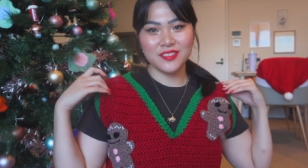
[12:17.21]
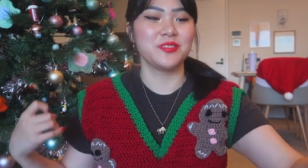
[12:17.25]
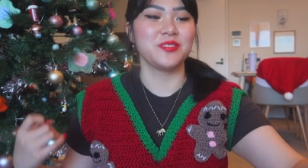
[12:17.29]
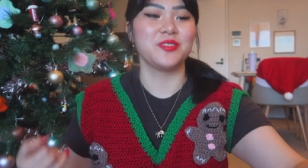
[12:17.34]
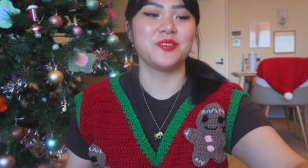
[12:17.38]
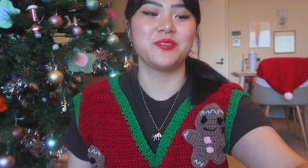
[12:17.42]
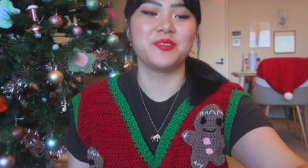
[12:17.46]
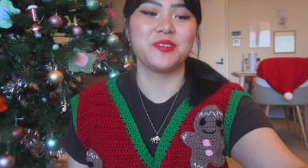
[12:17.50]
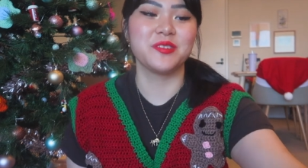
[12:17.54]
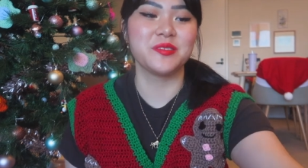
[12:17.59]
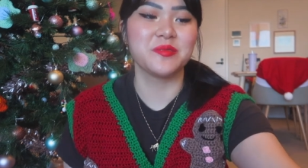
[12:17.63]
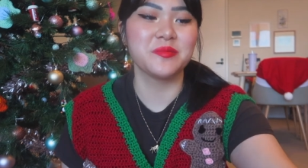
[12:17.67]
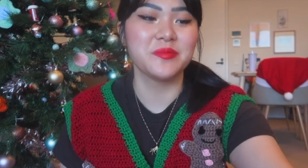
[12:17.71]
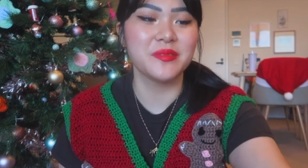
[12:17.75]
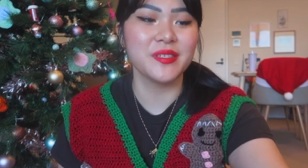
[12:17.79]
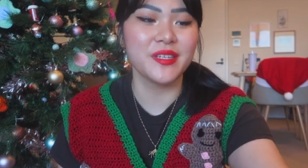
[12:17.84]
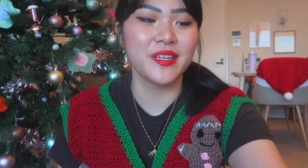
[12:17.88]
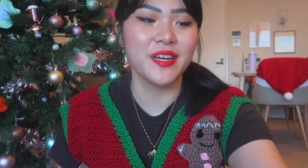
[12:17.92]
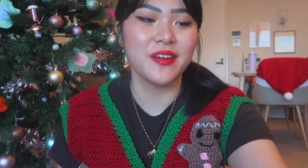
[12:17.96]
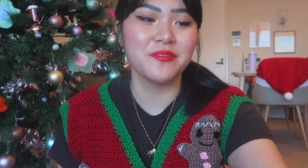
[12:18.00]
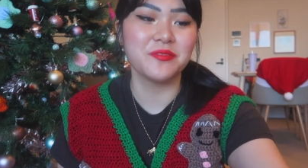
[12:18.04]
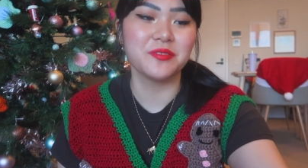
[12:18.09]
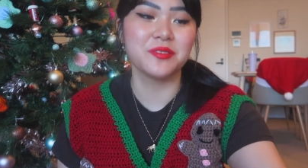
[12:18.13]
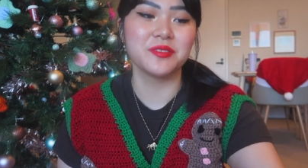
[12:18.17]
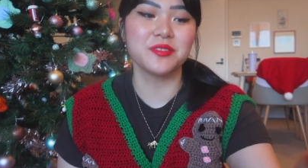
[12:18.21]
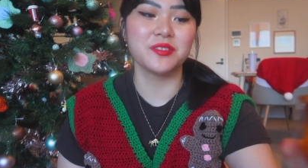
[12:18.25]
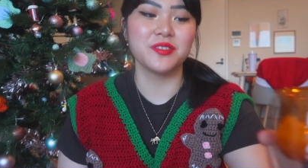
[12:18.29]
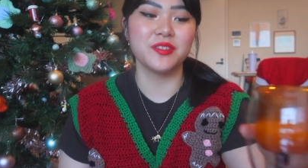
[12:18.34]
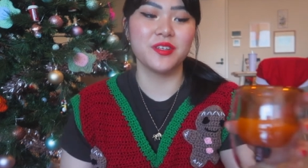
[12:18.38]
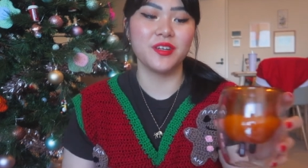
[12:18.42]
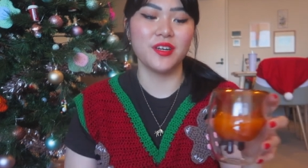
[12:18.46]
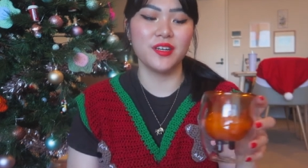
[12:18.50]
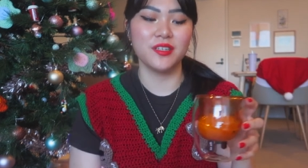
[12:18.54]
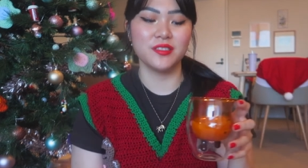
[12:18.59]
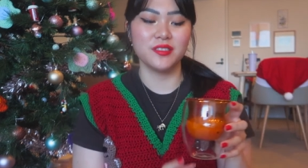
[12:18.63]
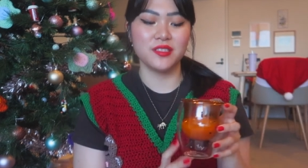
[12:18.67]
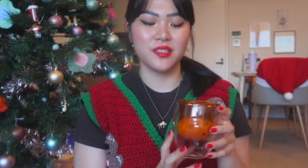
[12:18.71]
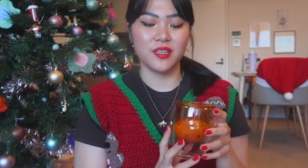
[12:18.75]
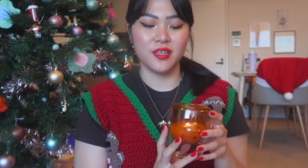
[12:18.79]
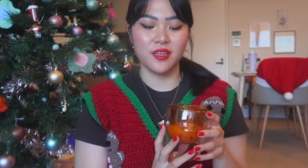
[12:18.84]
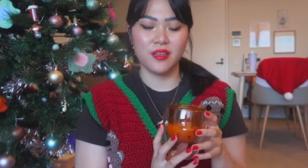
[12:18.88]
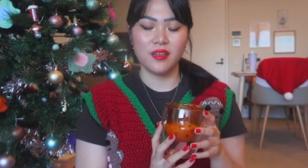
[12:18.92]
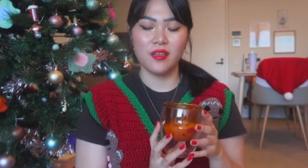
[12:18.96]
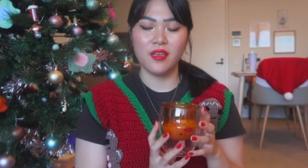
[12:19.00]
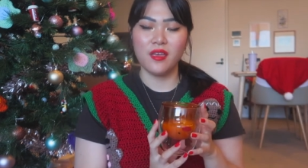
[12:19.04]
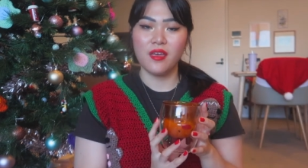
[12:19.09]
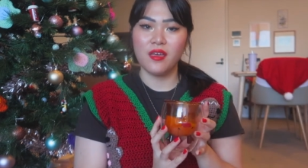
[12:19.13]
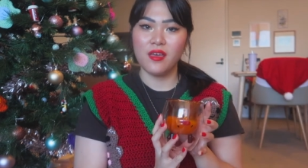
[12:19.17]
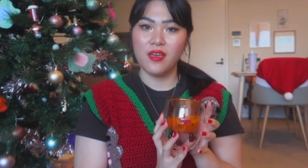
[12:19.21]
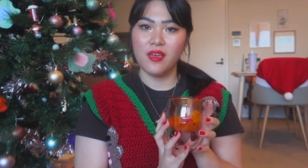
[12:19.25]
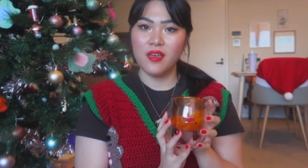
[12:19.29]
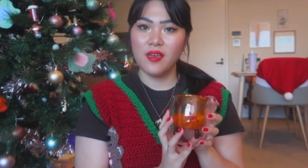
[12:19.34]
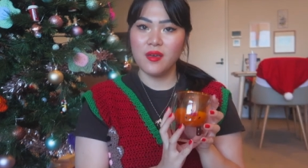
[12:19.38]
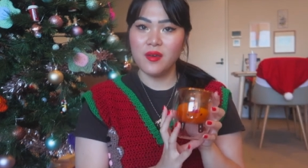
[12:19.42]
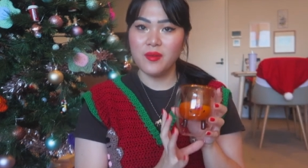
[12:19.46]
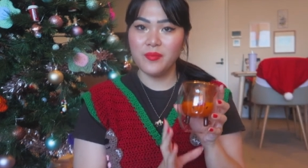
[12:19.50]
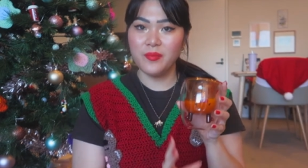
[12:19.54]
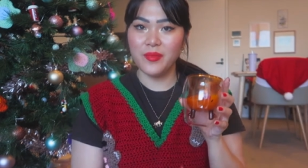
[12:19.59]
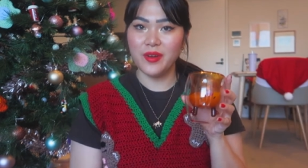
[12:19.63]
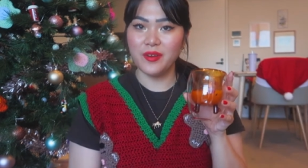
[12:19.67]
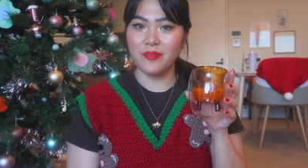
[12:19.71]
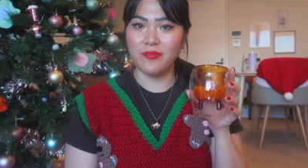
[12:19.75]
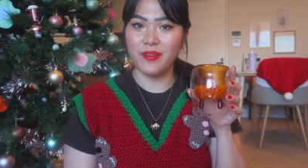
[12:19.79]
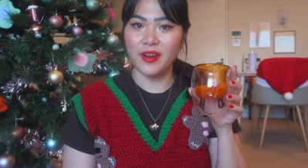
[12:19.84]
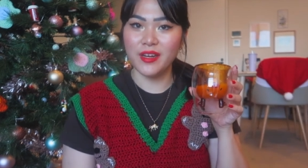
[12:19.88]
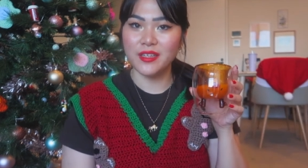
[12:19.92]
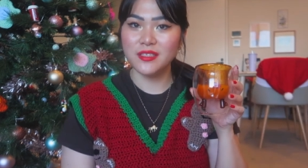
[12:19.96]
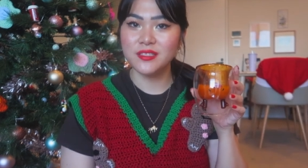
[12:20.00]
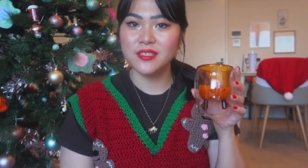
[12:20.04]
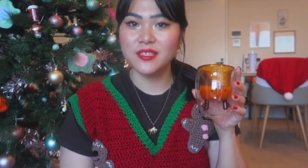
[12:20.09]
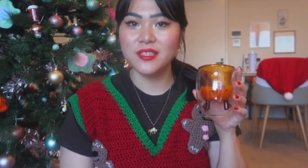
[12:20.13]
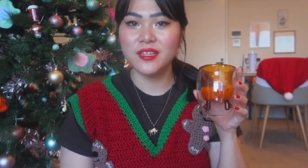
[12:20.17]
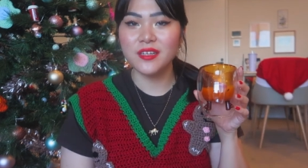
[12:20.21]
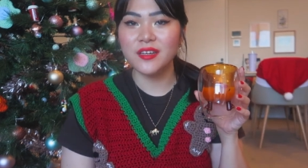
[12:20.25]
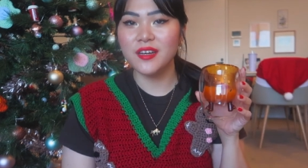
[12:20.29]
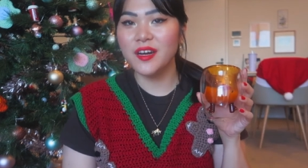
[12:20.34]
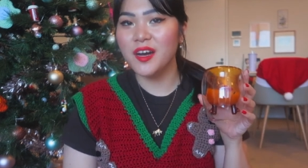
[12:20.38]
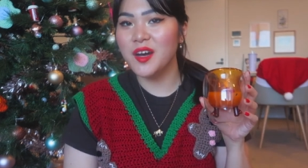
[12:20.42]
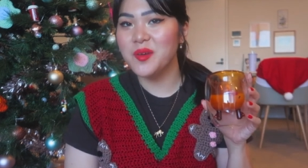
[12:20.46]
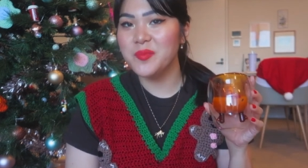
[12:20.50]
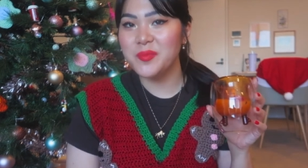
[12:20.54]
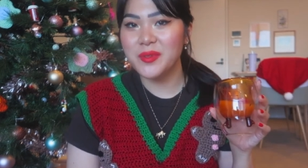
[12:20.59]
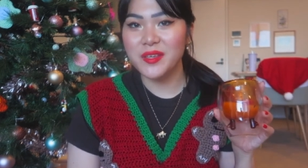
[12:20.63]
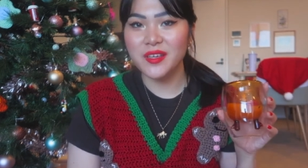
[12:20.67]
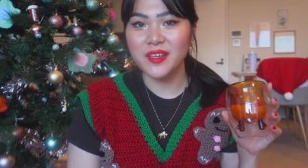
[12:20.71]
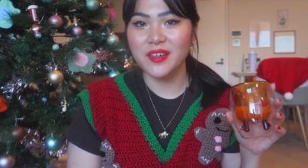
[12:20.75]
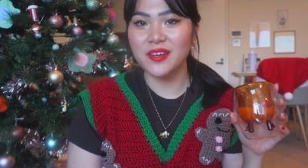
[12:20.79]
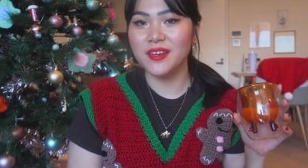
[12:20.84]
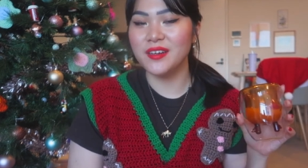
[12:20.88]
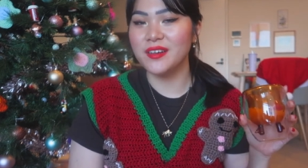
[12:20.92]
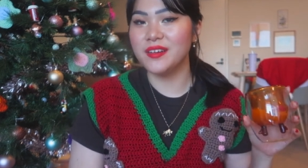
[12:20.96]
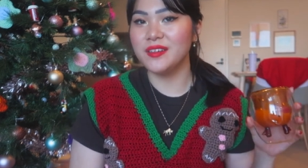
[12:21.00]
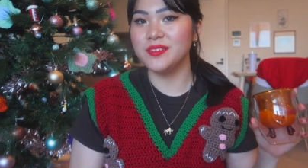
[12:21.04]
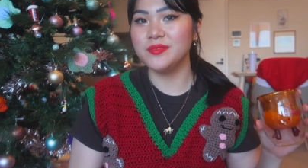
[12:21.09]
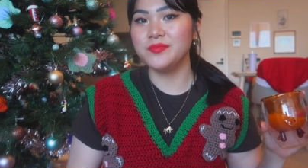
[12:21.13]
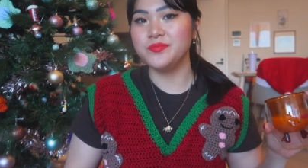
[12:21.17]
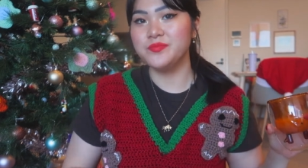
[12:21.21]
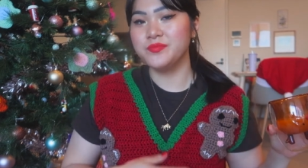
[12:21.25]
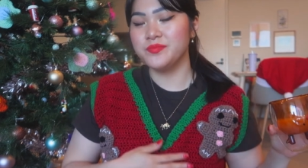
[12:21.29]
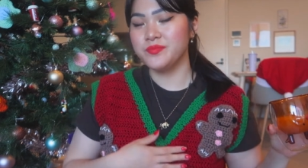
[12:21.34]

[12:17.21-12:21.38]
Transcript: Also Christmassy, I've also got my reindeer cup here,